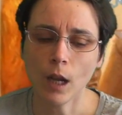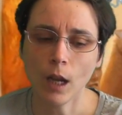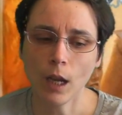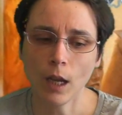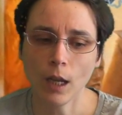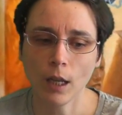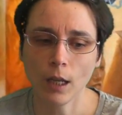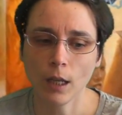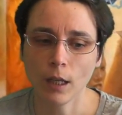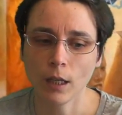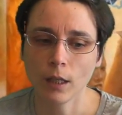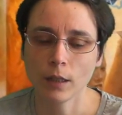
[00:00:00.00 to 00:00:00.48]

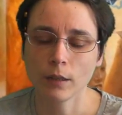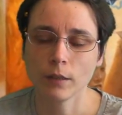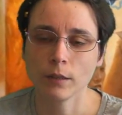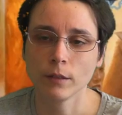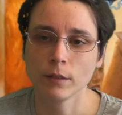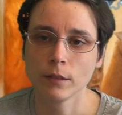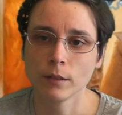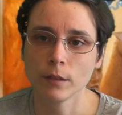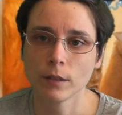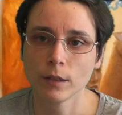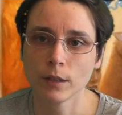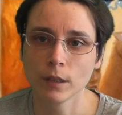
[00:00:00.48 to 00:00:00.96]

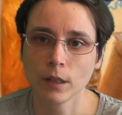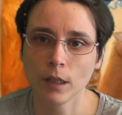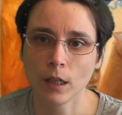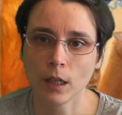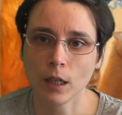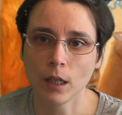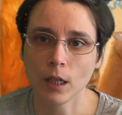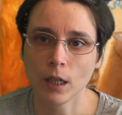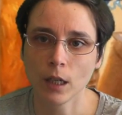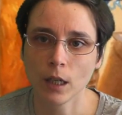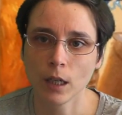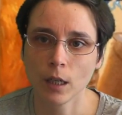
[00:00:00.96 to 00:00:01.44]

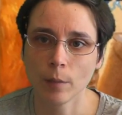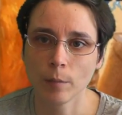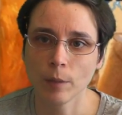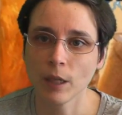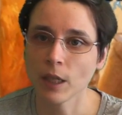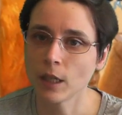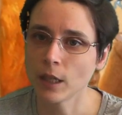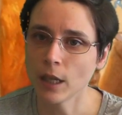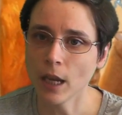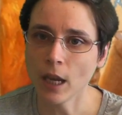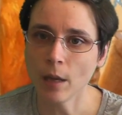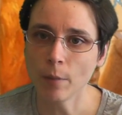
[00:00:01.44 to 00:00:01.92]

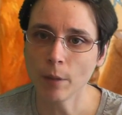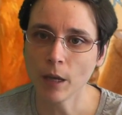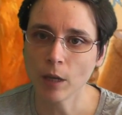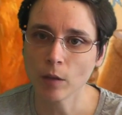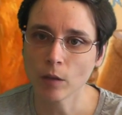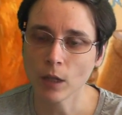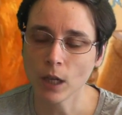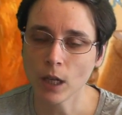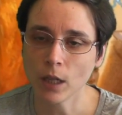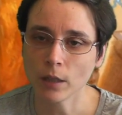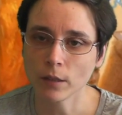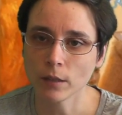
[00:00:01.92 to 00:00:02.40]
it came
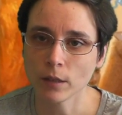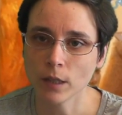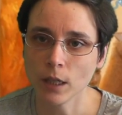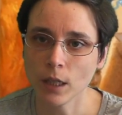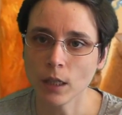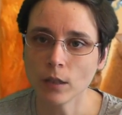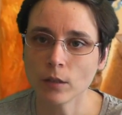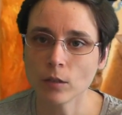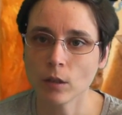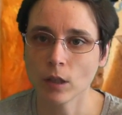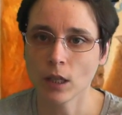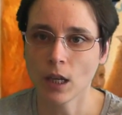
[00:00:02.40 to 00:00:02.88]
out last
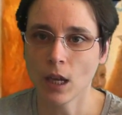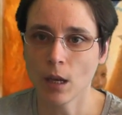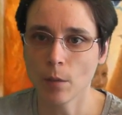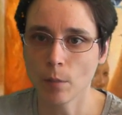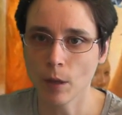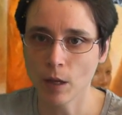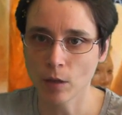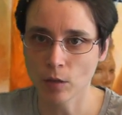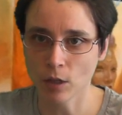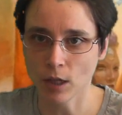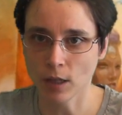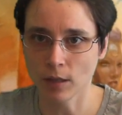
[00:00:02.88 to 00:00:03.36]
year, so it
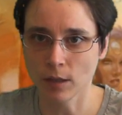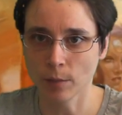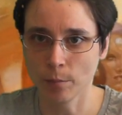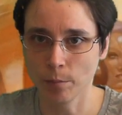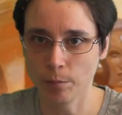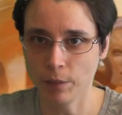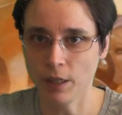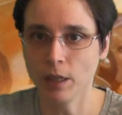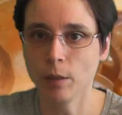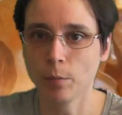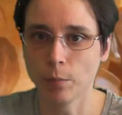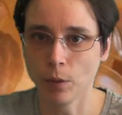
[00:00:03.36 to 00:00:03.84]
came out as a
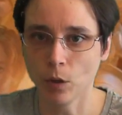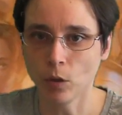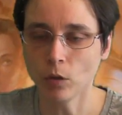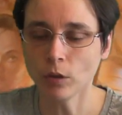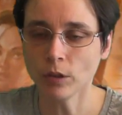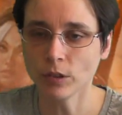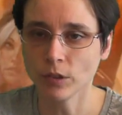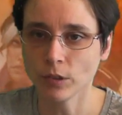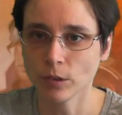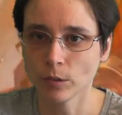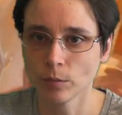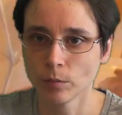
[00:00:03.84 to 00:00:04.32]
big
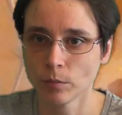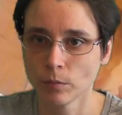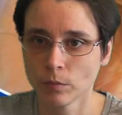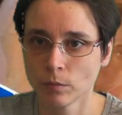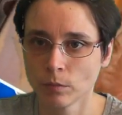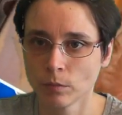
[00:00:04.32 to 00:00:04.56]
box.